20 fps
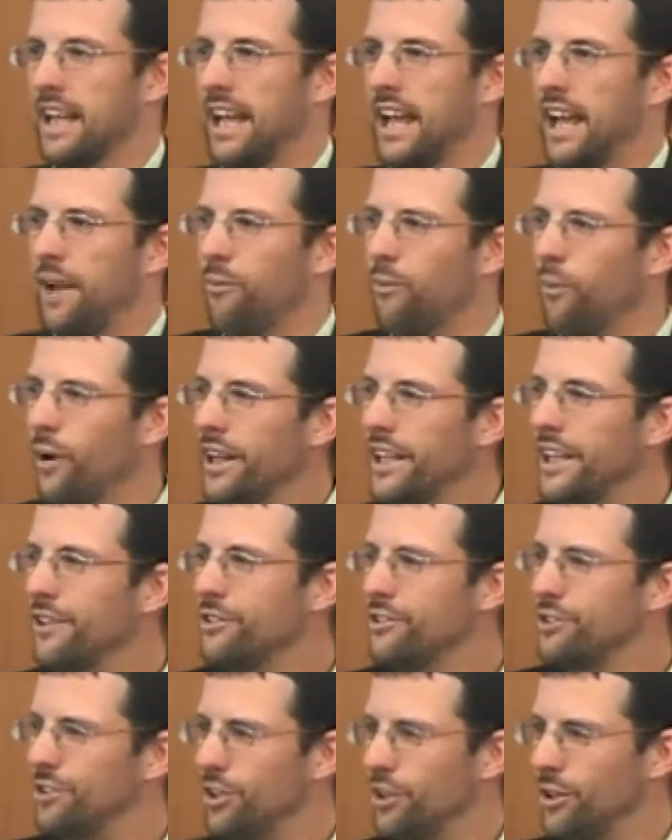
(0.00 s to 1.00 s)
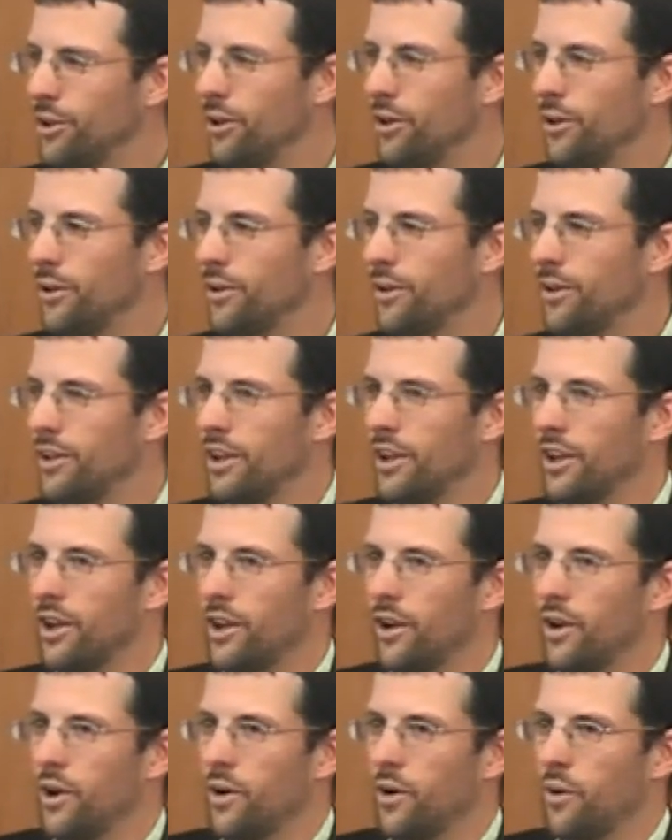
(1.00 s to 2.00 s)
And what do you do
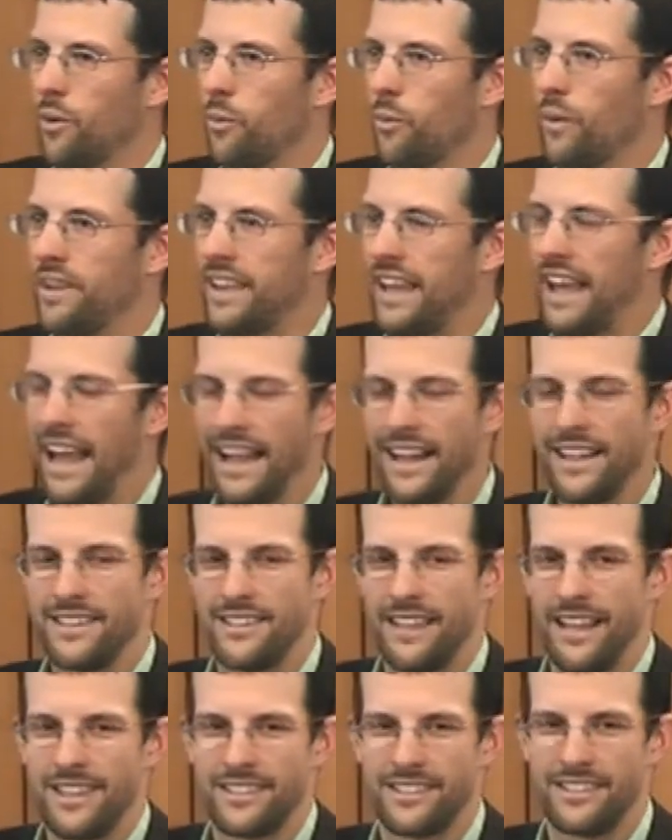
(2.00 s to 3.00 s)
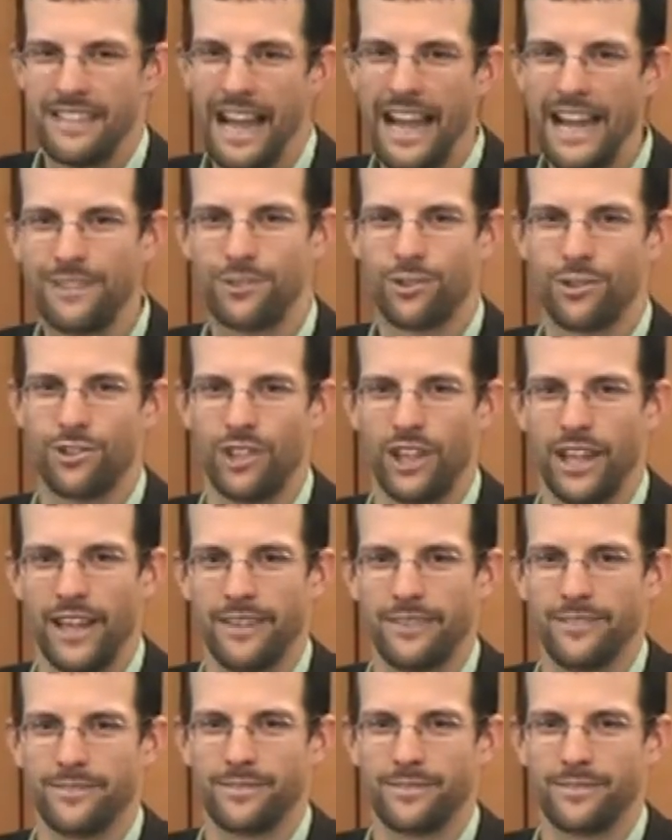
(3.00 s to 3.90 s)
with excess nitrogen?